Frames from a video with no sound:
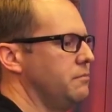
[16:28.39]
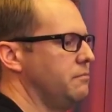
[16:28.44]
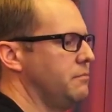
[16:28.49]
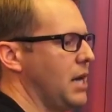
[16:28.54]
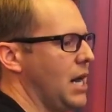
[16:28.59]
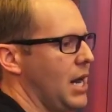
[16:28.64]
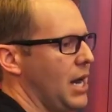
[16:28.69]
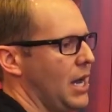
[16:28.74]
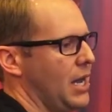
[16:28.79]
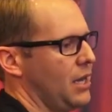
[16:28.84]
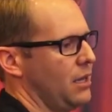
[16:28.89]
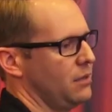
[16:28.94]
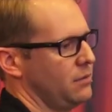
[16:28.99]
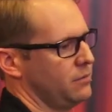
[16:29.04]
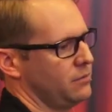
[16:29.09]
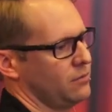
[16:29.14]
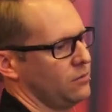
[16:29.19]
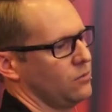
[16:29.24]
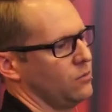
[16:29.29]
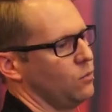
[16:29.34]
buy
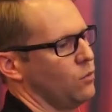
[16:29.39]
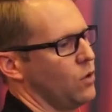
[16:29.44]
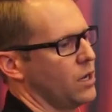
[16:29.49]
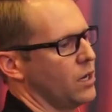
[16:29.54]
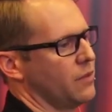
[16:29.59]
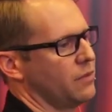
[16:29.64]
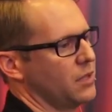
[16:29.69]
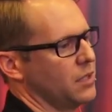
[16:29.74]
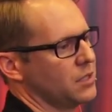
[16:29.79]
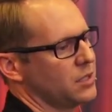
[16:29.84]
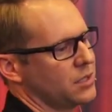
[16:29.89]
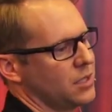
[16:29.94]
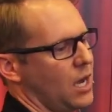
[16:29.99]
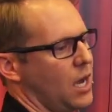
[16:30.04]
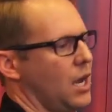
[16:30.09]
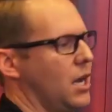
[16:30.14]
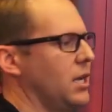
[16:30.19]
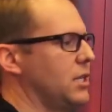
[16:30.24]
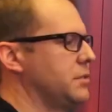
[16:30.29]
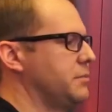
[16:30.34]
one at this
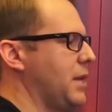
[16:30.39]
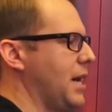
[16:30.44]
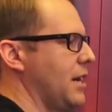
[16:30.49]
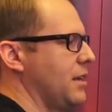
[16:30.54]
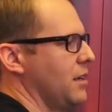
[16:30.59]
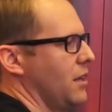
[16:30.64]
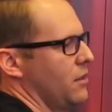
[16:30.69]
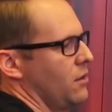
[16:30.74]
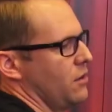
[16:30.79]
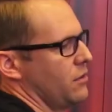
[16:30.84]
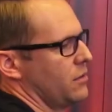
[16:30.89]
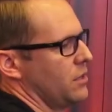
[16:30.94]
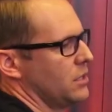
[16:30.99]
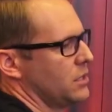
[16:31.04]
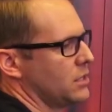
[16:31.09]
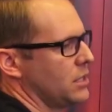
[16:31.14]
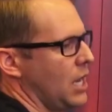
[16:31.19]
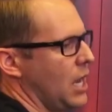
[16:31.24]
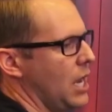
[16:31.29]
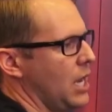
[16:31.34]
size, buy another at this
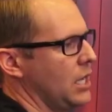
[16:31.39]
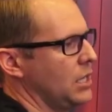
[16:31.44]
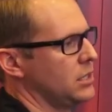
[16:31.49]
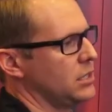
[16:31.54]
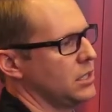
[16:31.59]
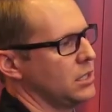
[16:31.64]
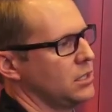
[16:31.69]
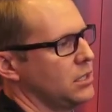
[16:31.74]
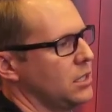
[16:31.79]
size.